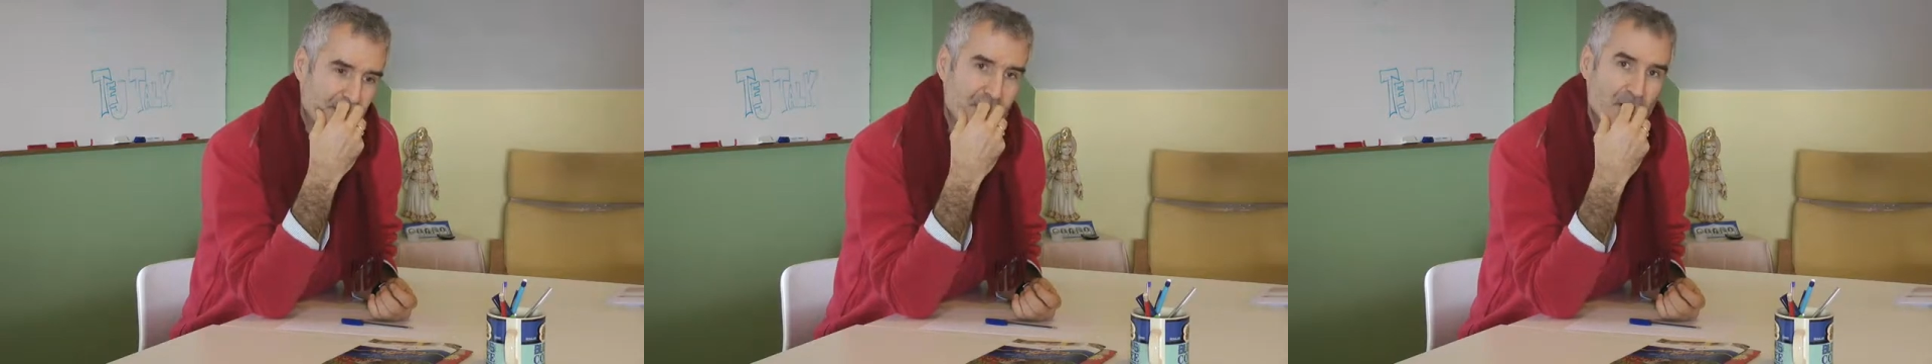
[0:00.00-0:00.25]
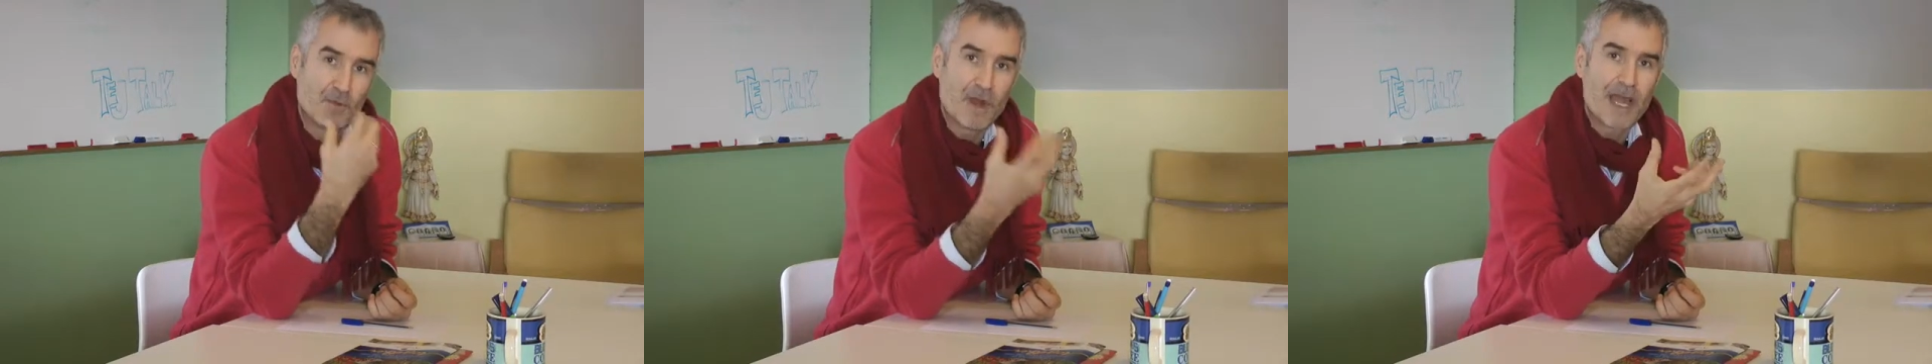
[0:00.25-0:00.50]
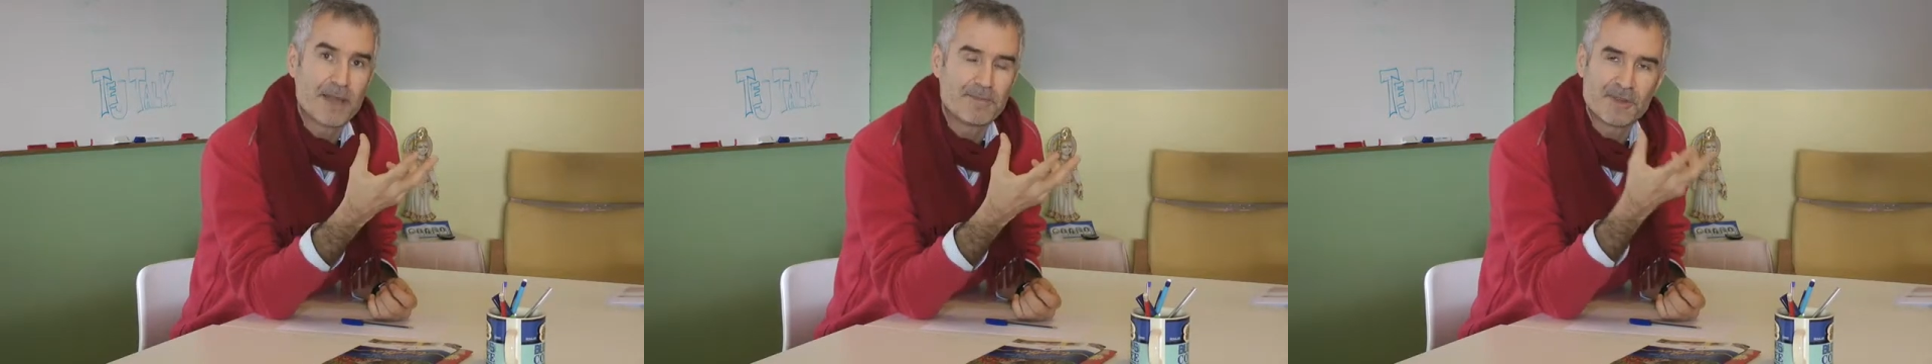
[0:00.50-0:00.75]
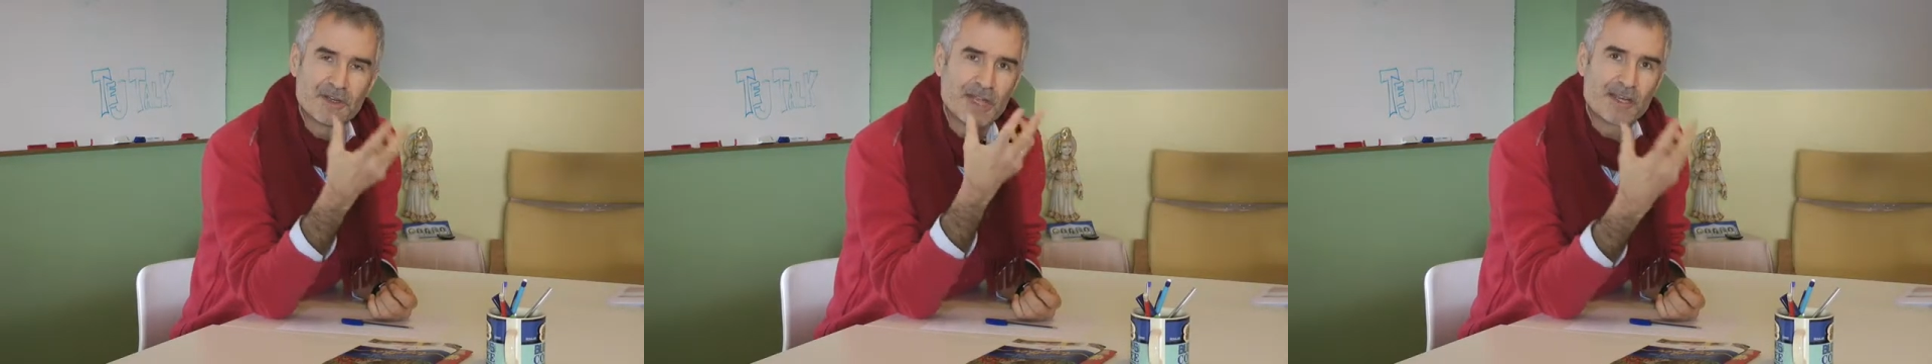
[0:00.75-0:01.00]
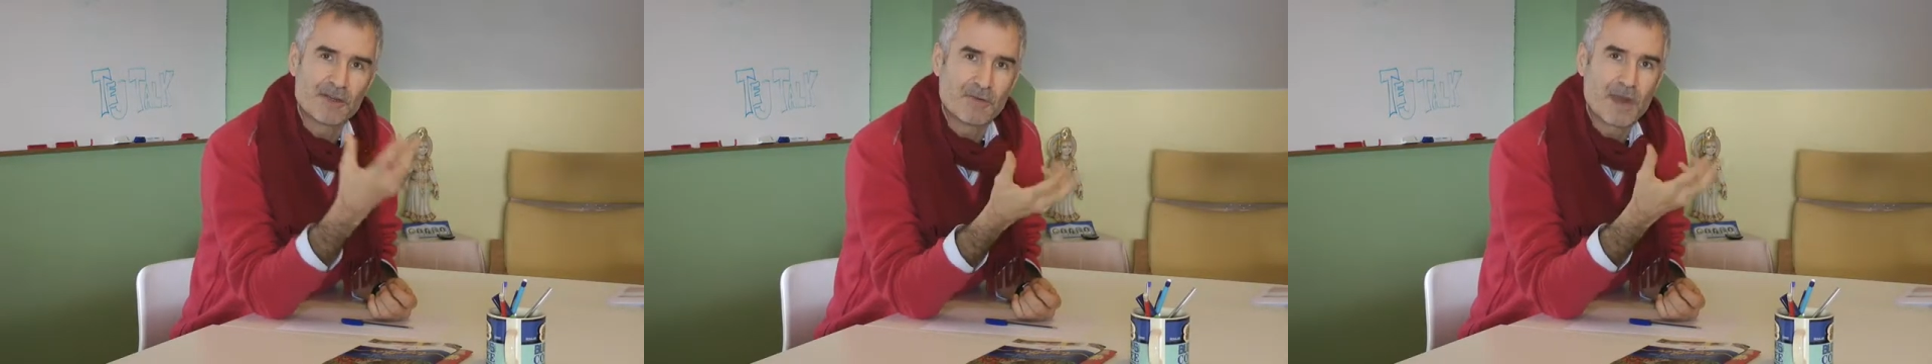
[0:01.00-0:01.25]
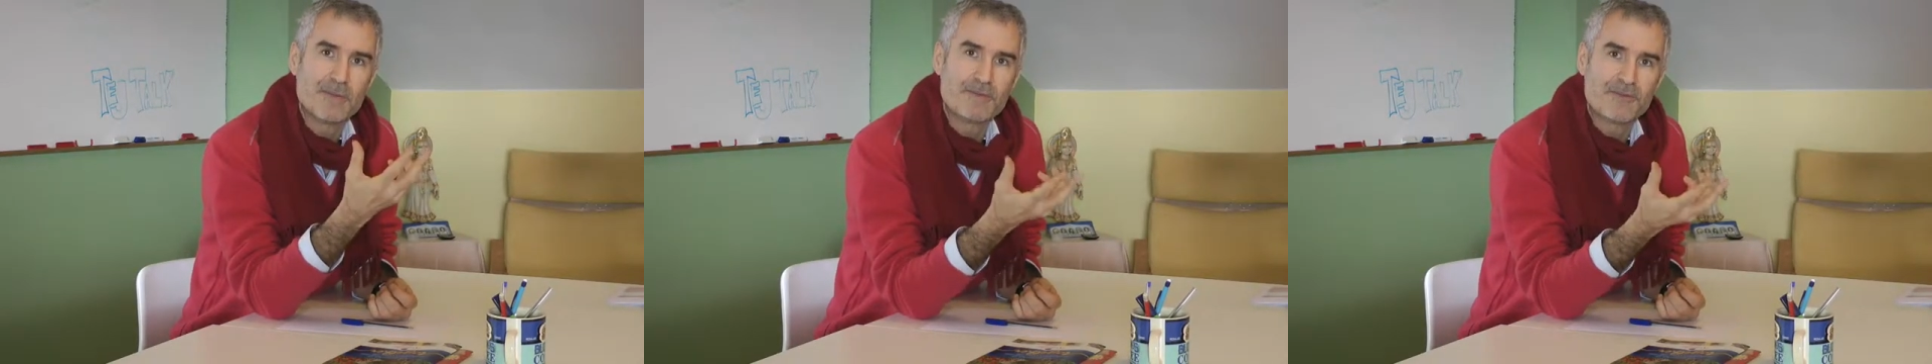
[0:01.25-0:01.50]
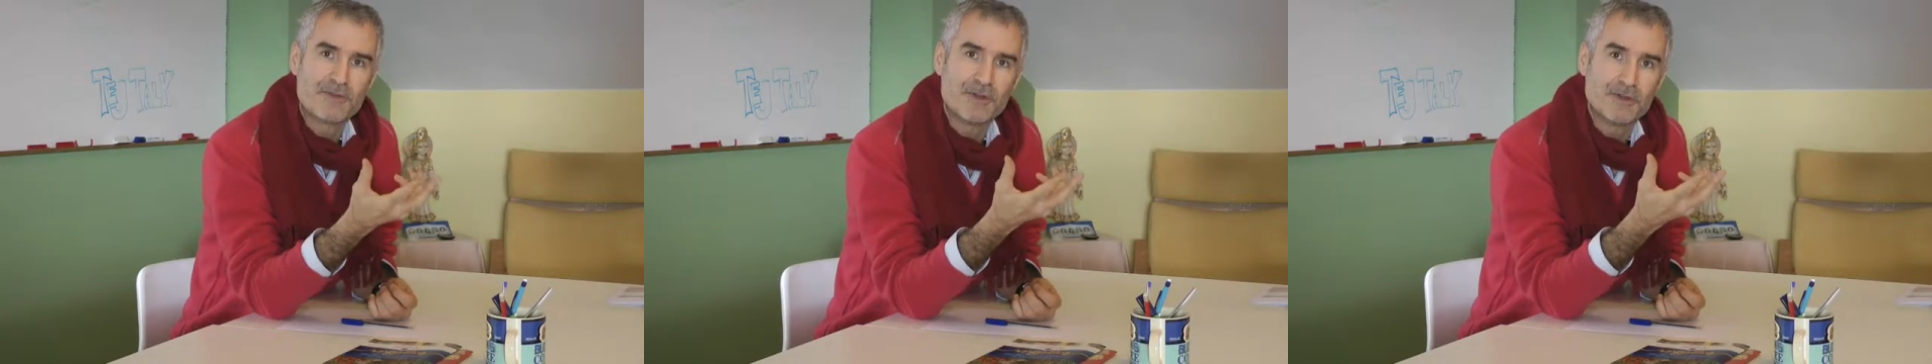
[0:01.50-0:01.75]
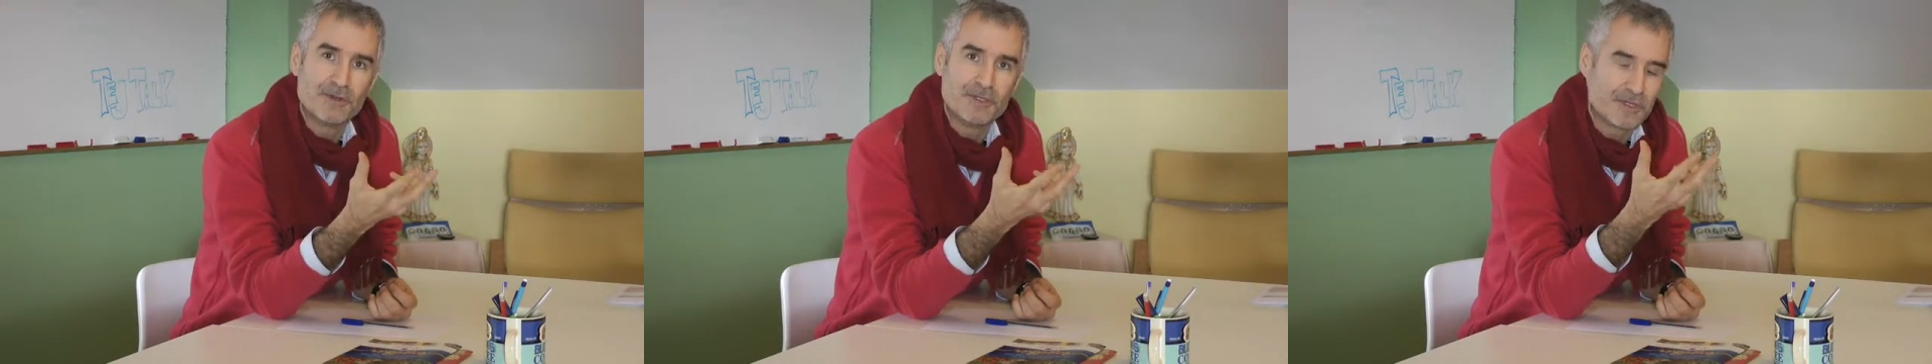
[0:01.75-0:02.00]
They're ripe. They're like a ripe
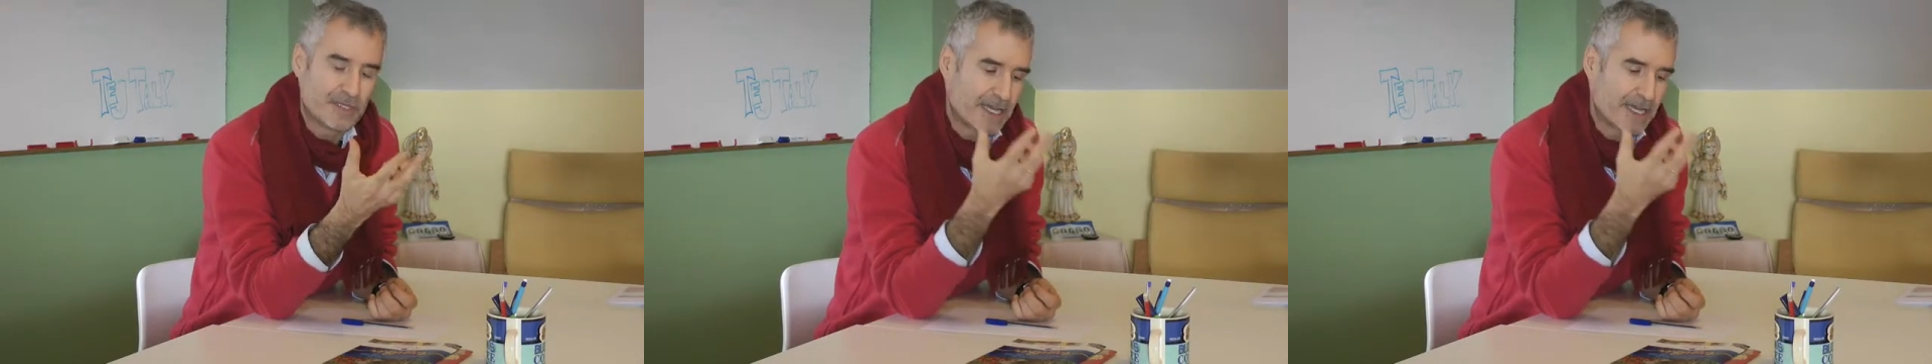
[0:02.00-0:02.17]
fruit.